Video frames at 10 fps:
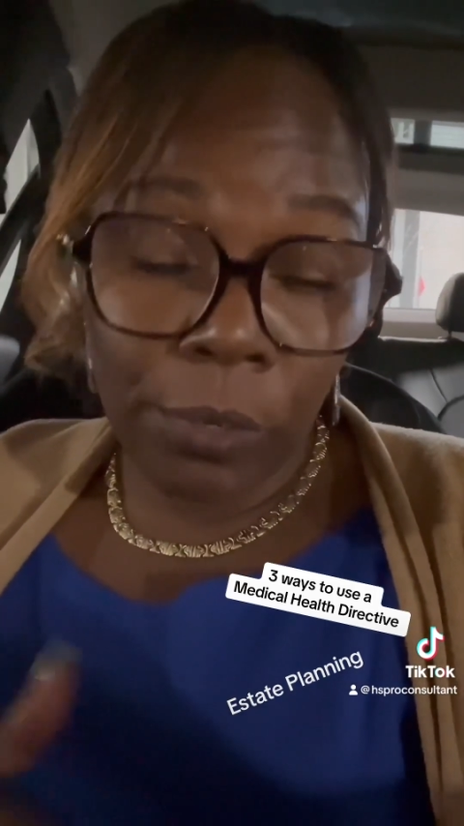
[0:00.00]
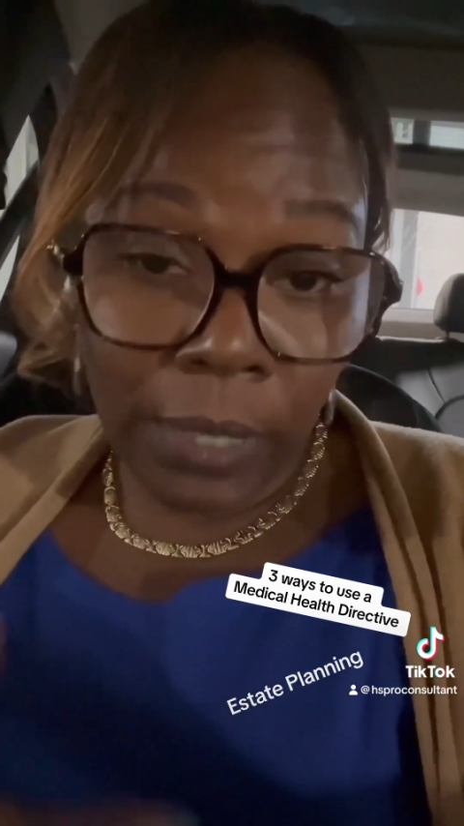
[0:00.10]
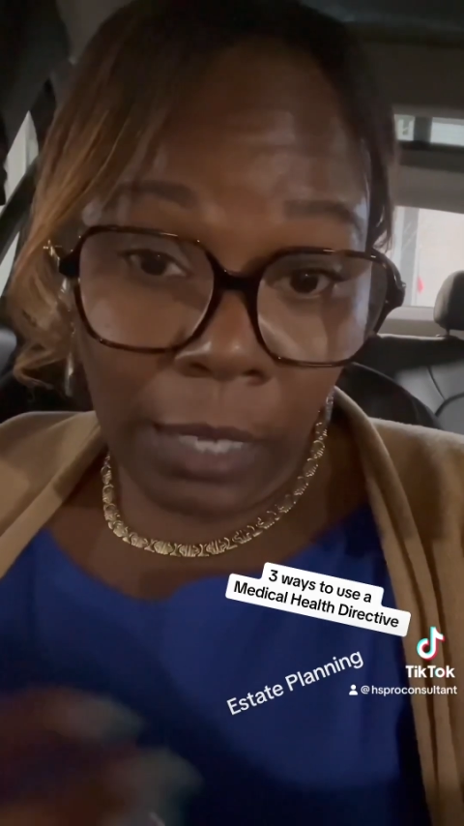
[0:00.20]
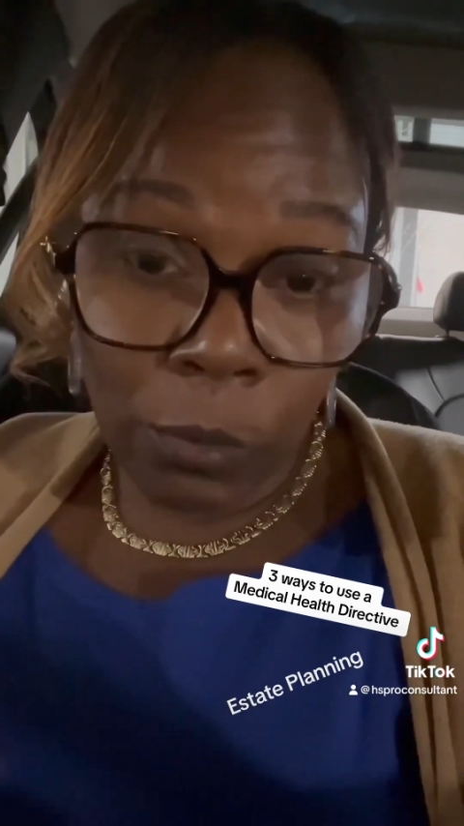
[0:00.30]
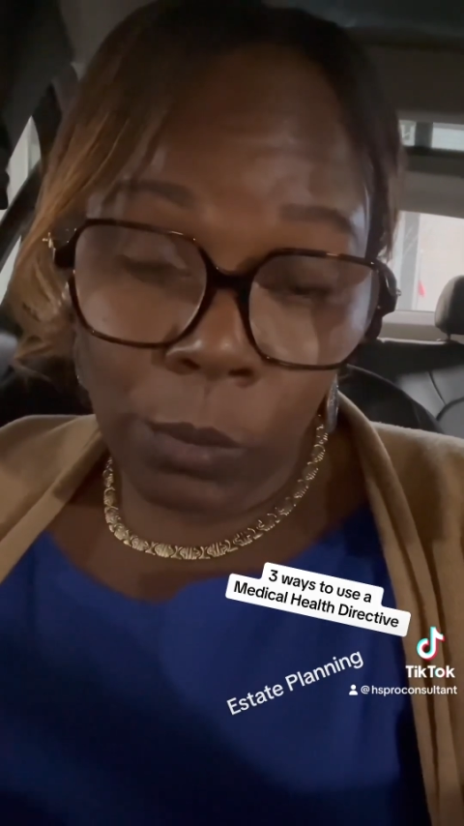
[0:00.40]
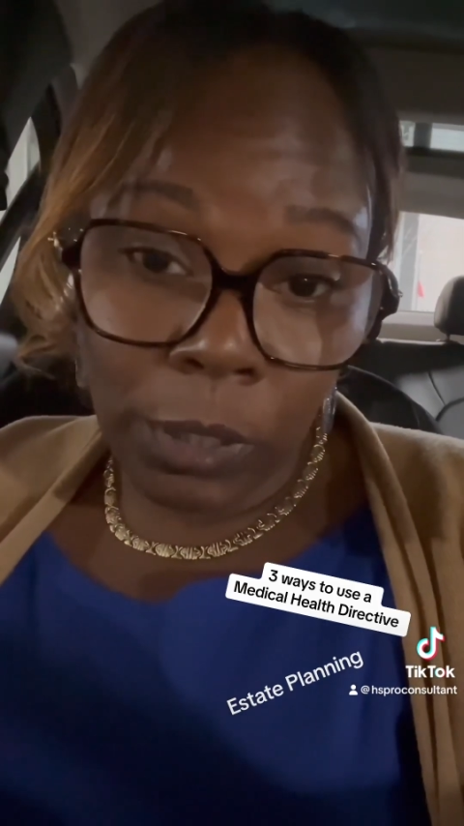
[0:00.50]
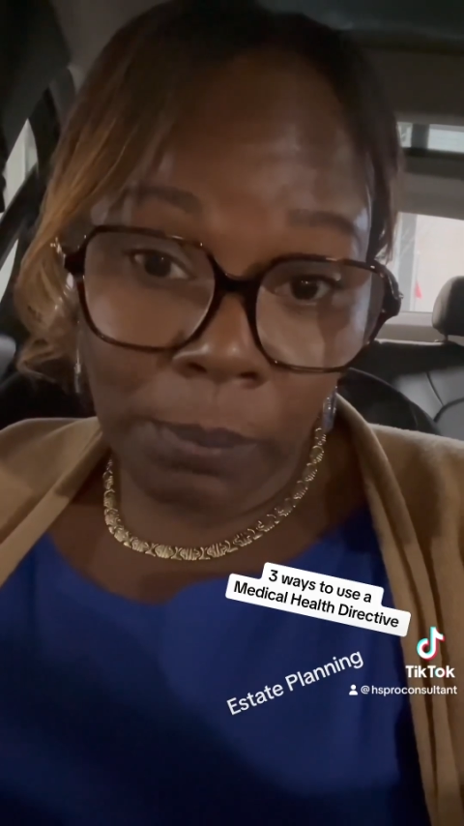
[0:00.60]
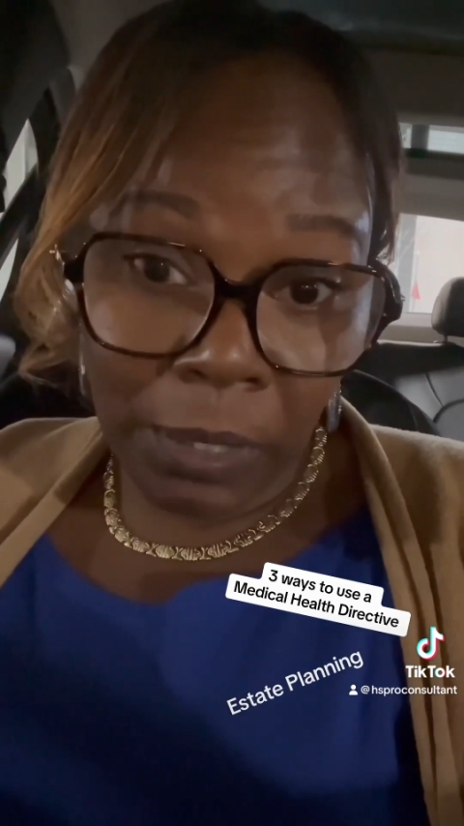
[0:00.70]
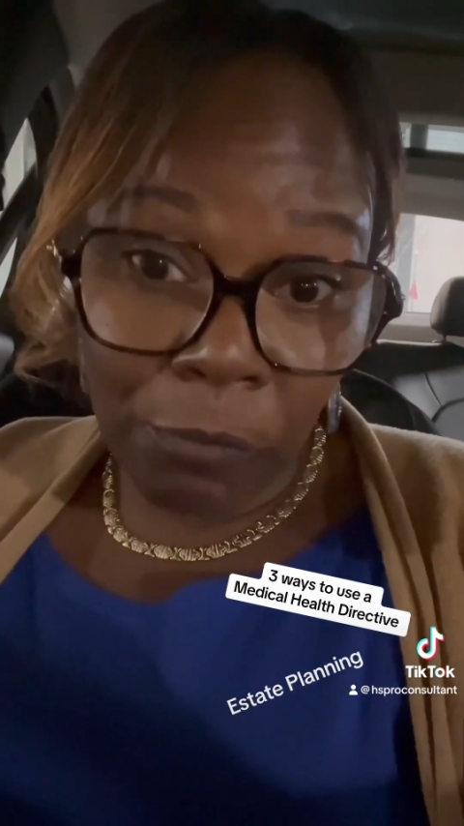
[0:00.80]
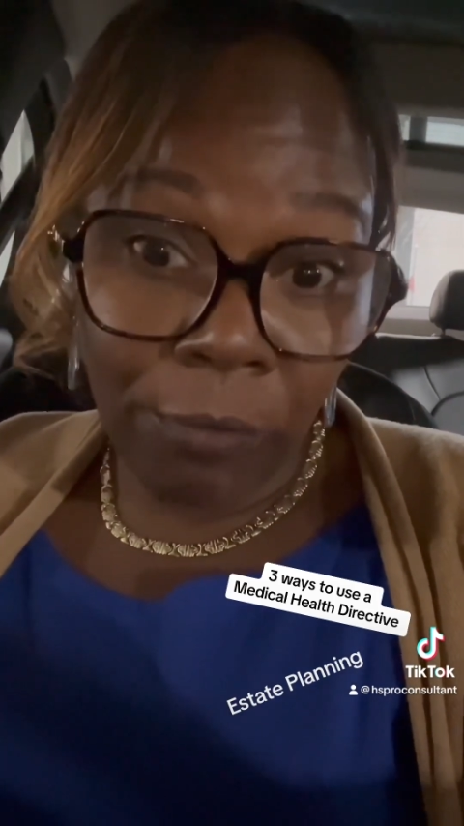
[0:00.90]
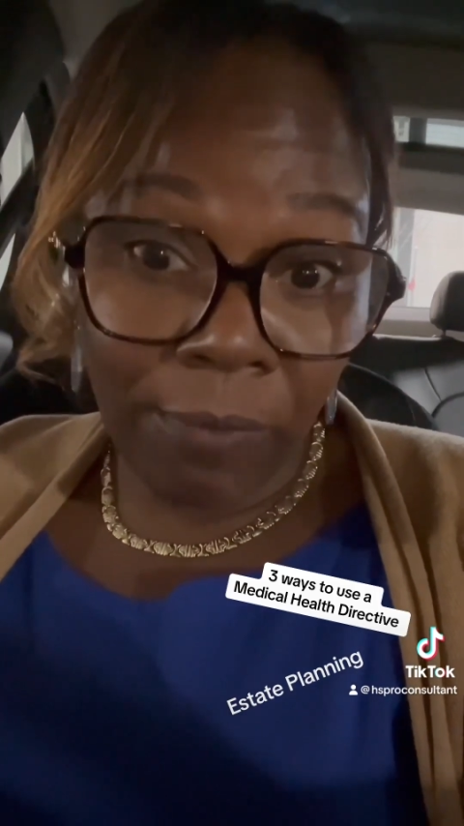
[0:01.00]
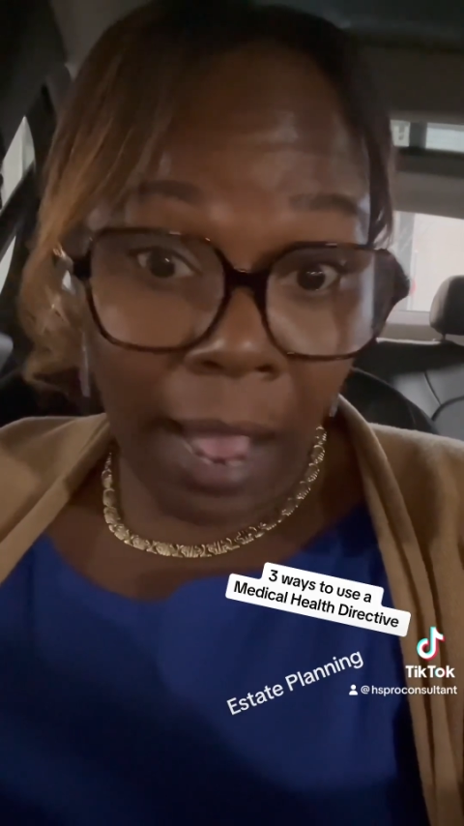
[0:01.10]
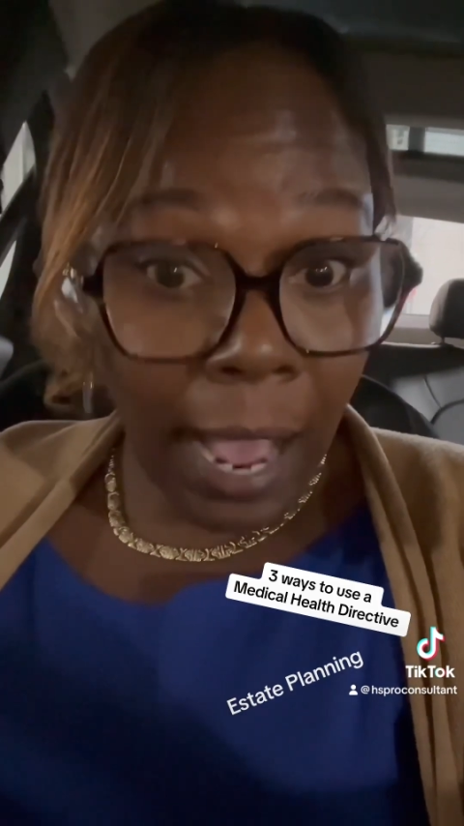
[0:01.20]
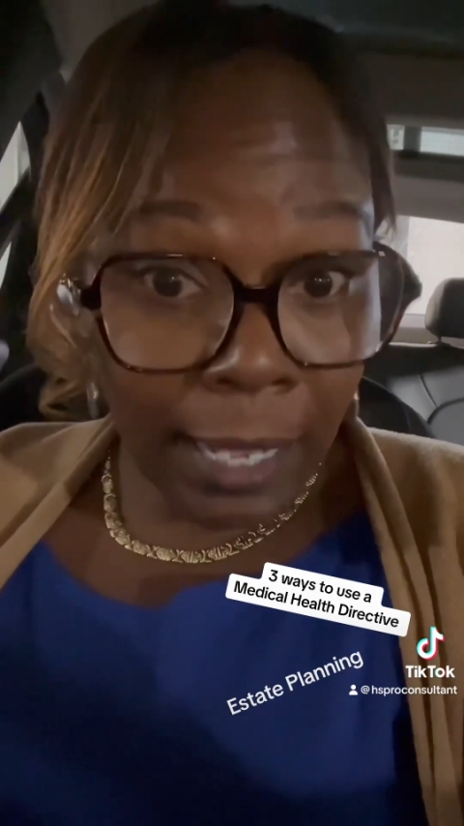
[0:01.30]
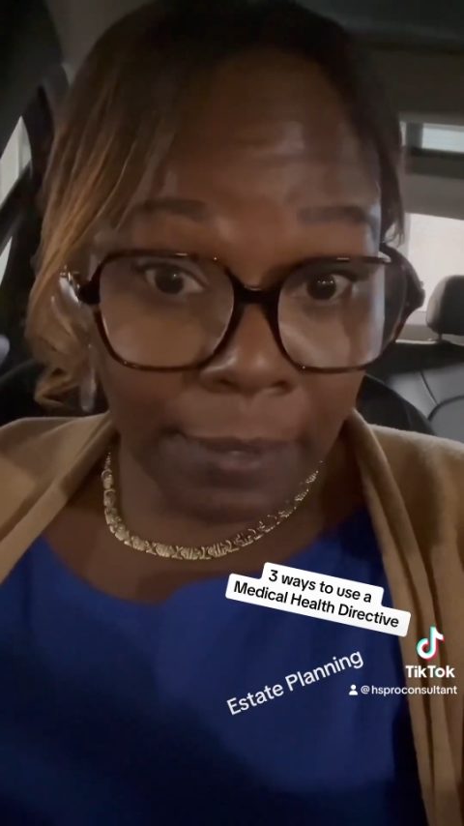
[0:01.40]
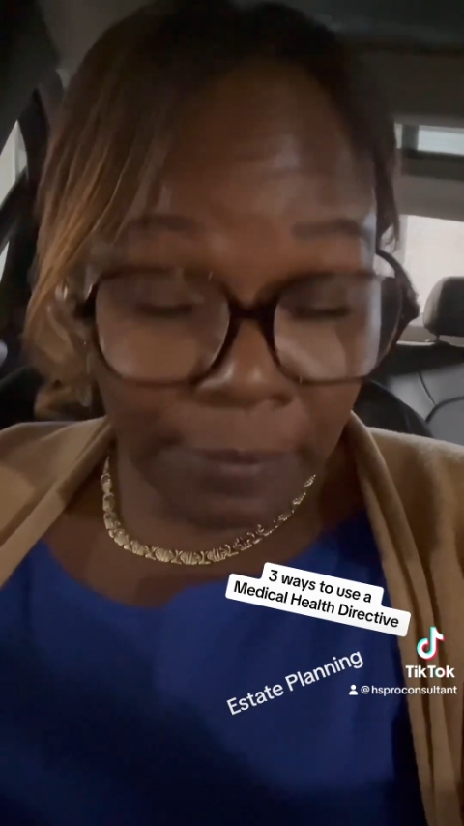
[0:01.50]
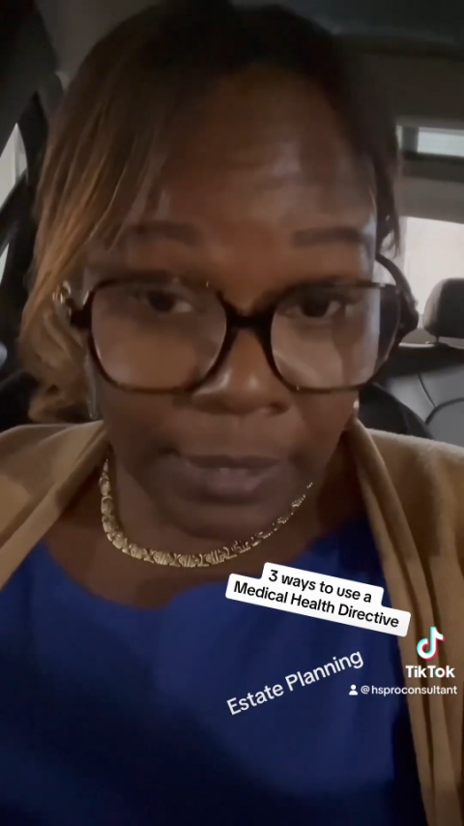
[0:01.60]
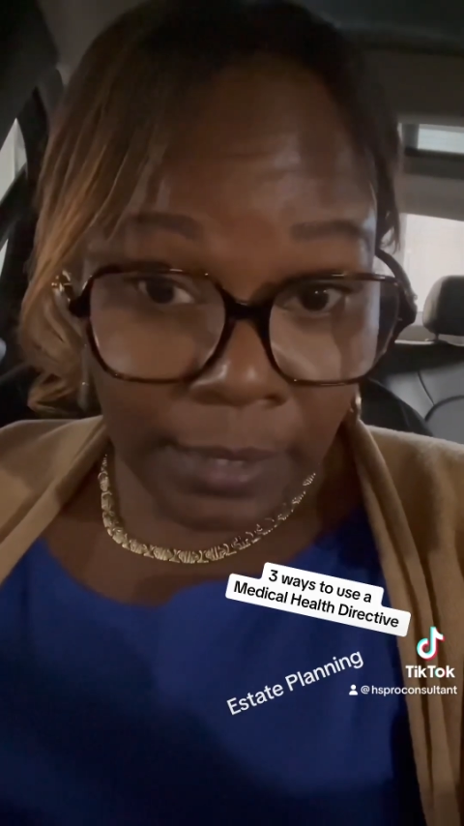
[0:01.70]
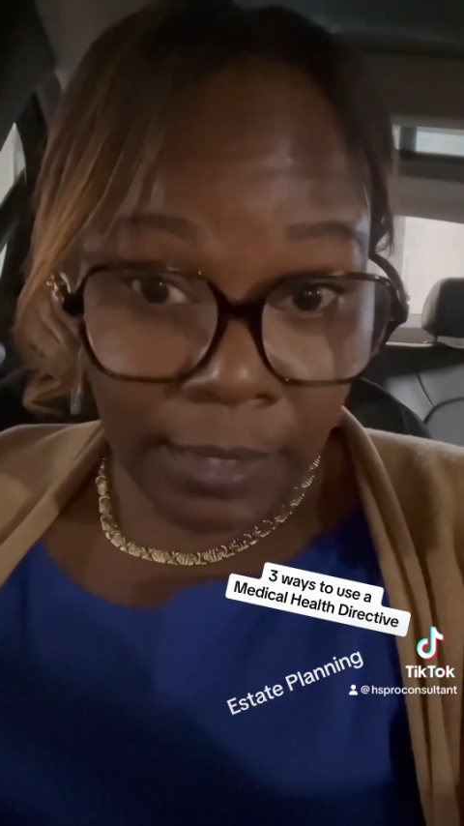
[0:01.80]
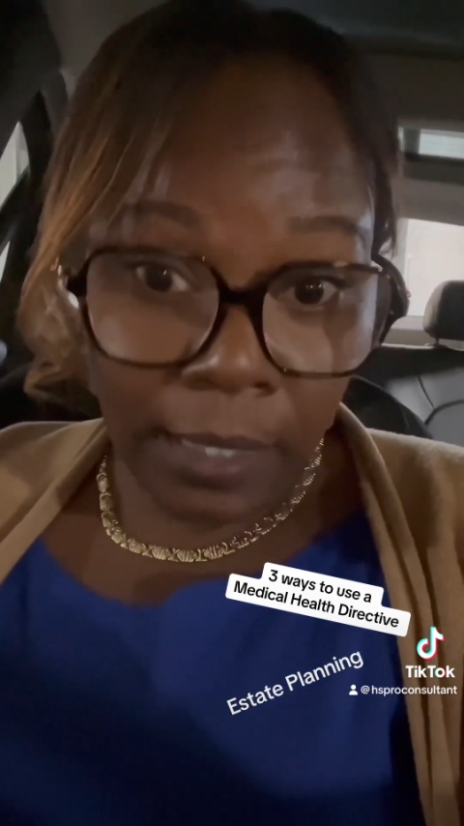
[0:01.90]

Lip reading: or not you want to be revived